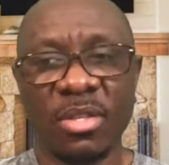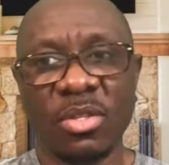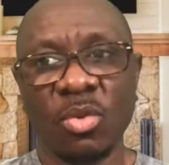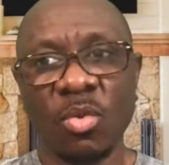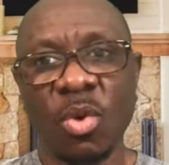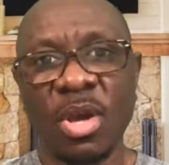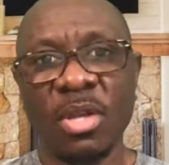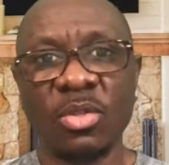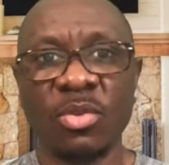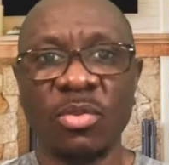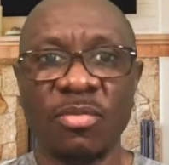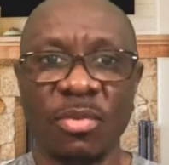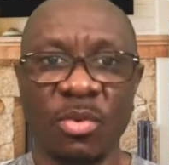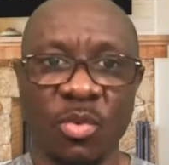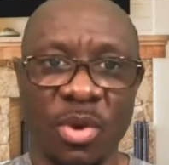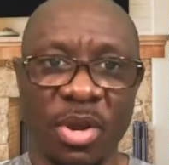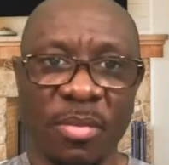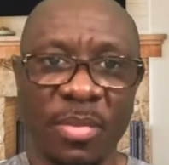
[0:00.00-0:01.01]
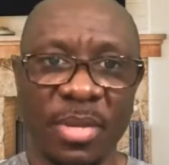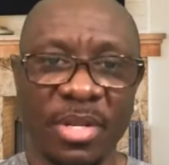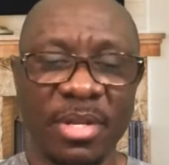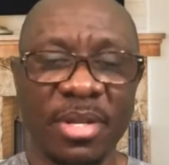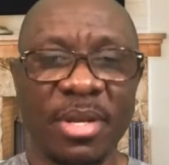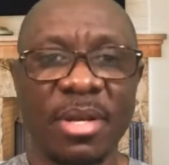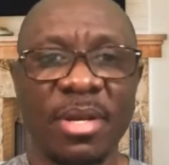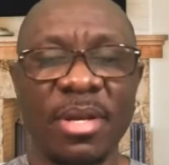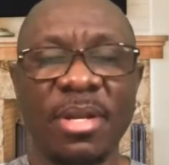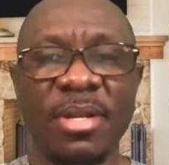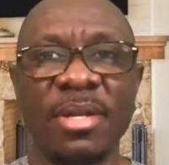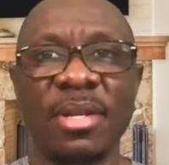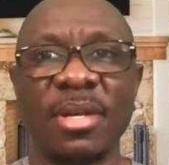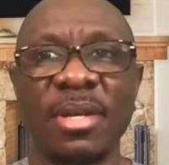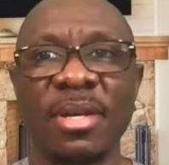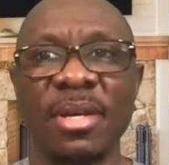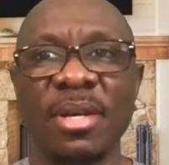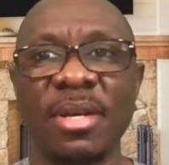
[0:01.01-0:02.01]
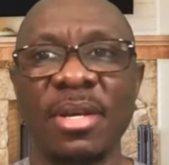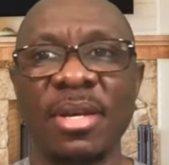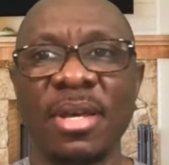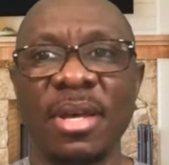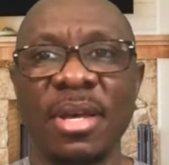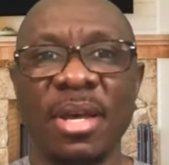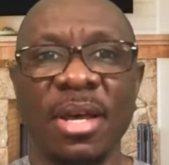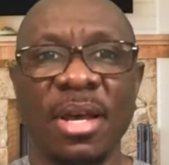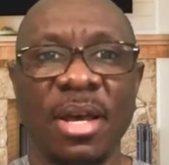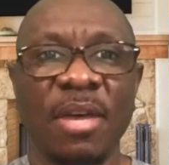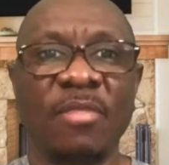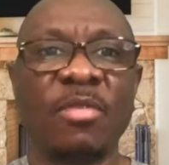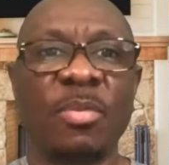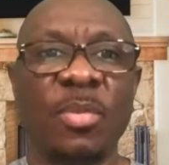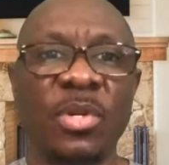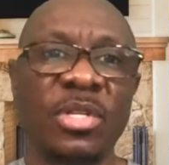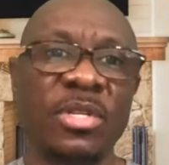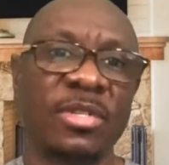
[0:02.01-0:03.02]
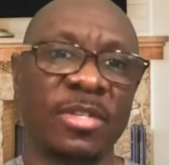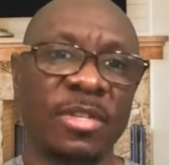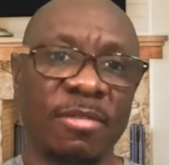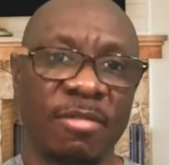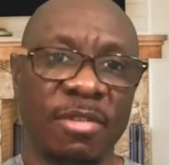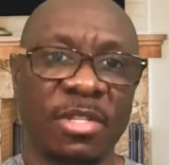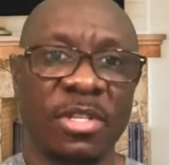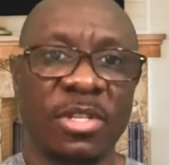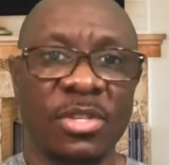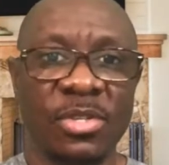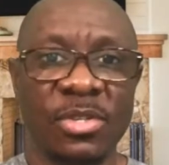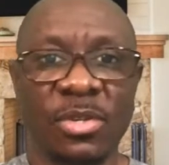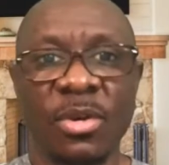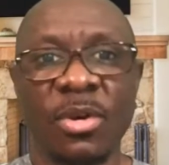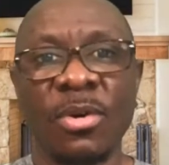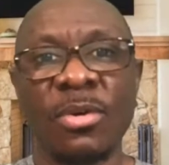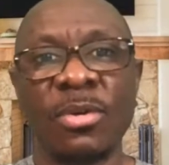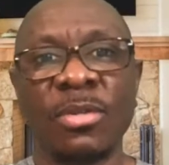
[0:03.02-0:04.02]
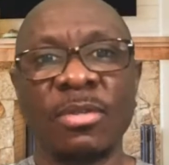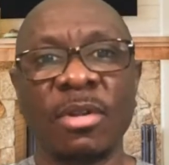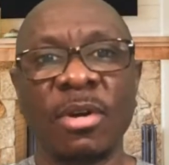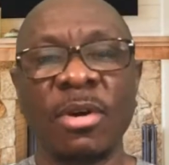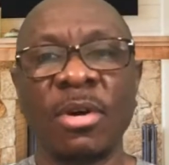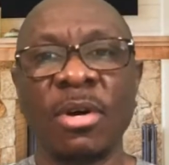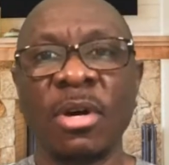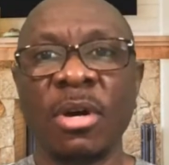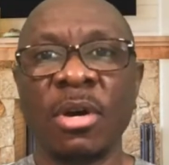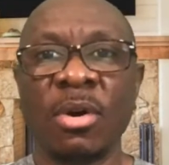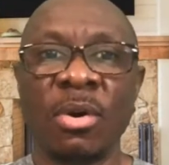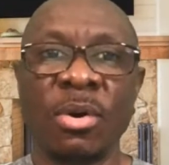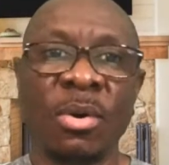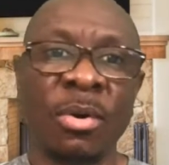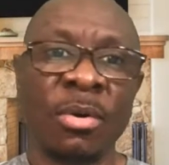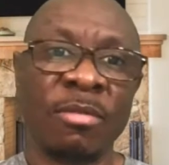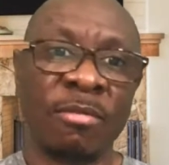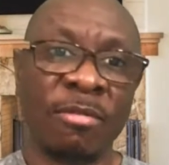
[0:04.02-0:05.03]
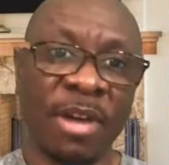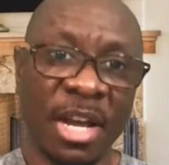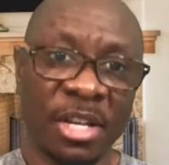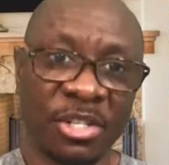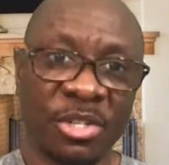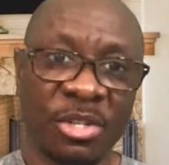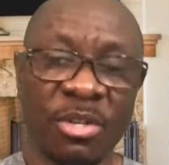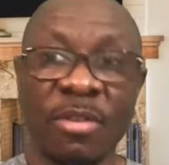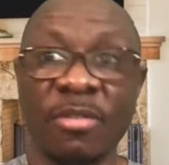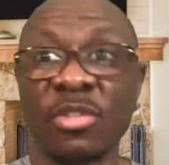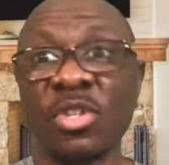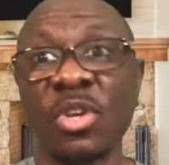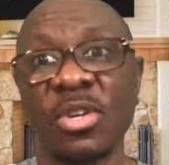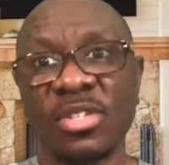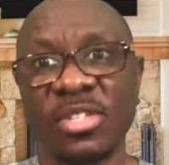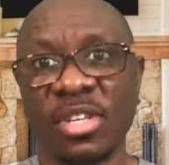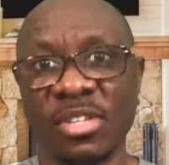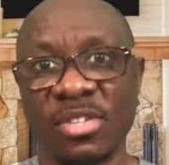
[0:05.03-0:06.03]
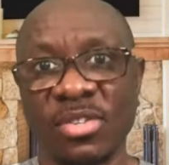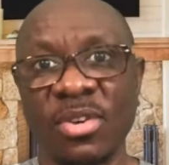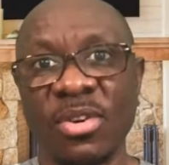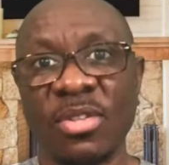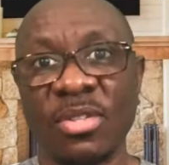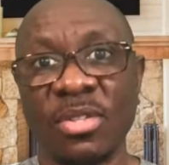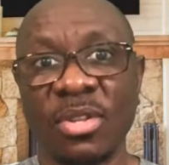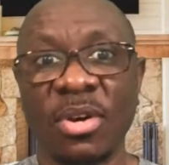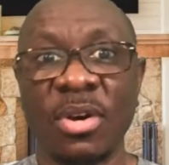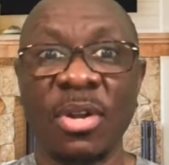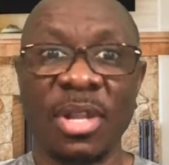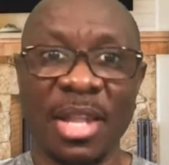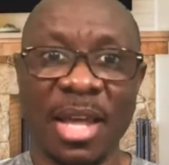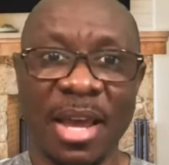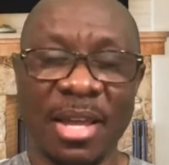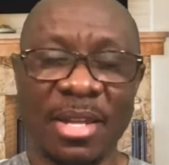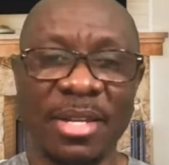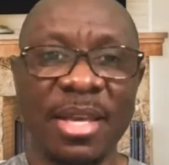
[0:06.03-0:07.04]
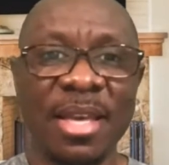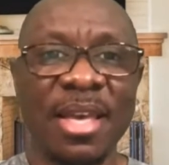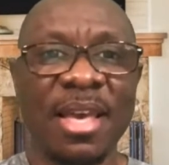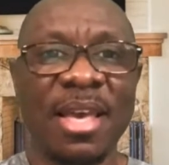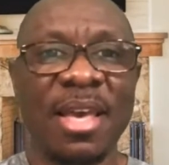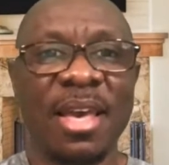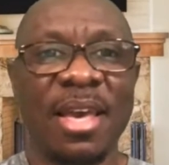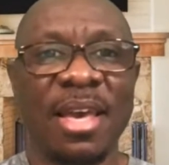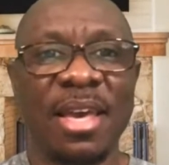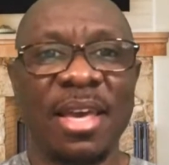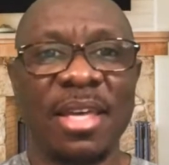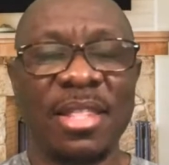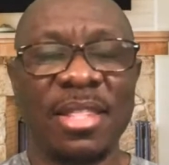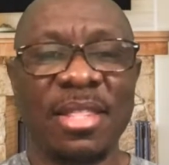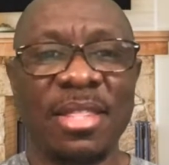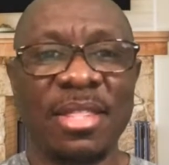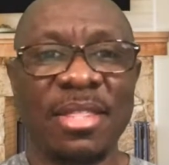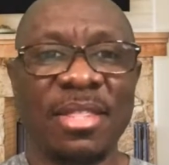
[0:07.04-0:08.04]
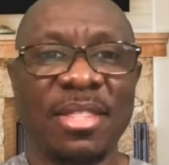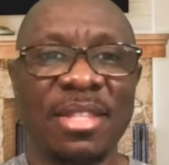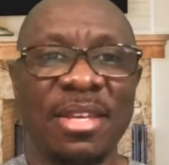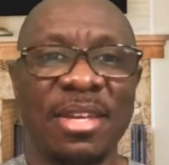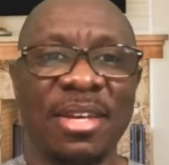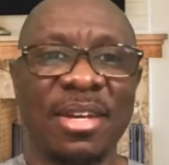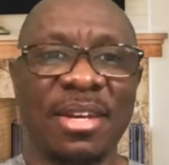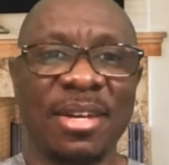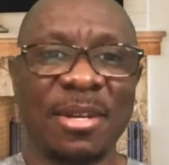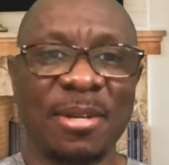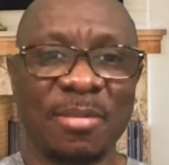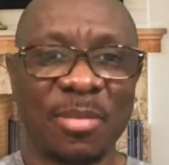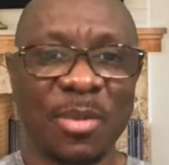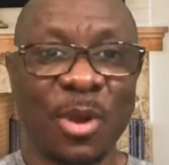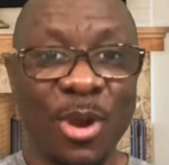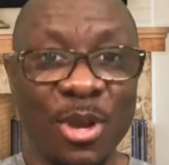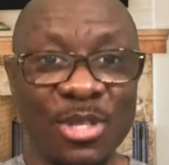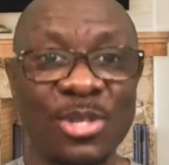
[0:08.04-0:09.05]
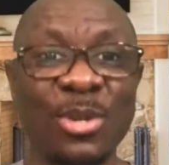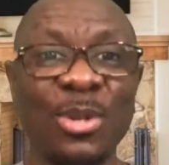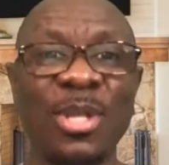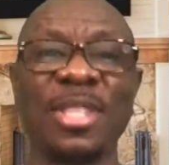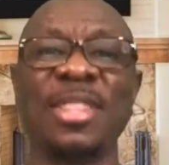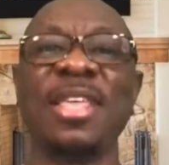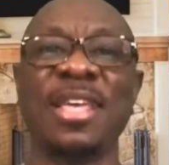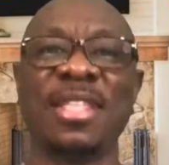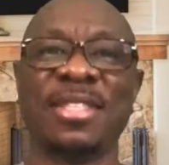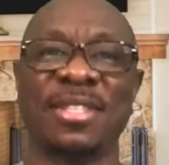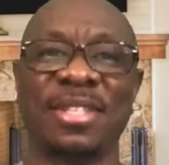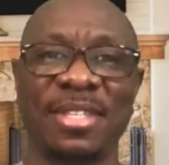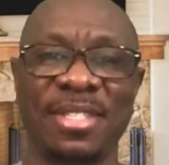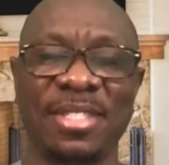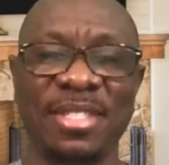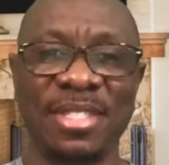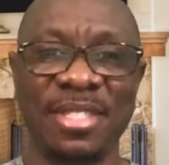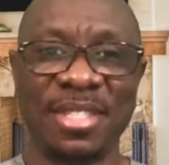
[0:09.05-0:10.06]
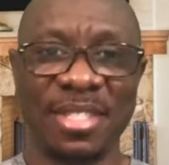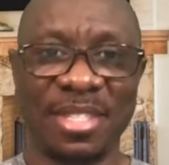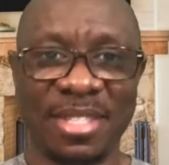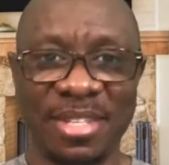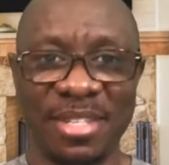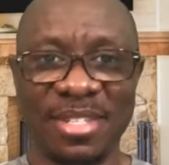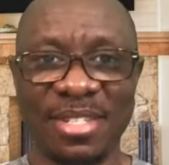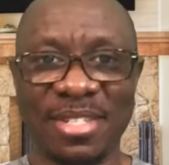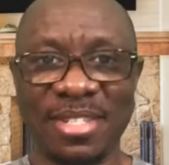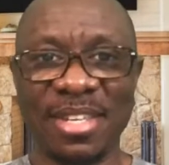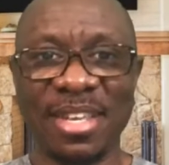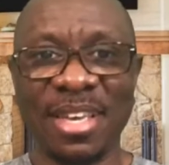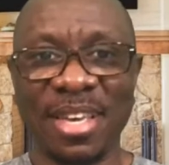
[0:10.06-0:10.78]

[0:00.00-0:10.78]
quite overwhelming, and everybody is giving his or own version of success online, and consolidating these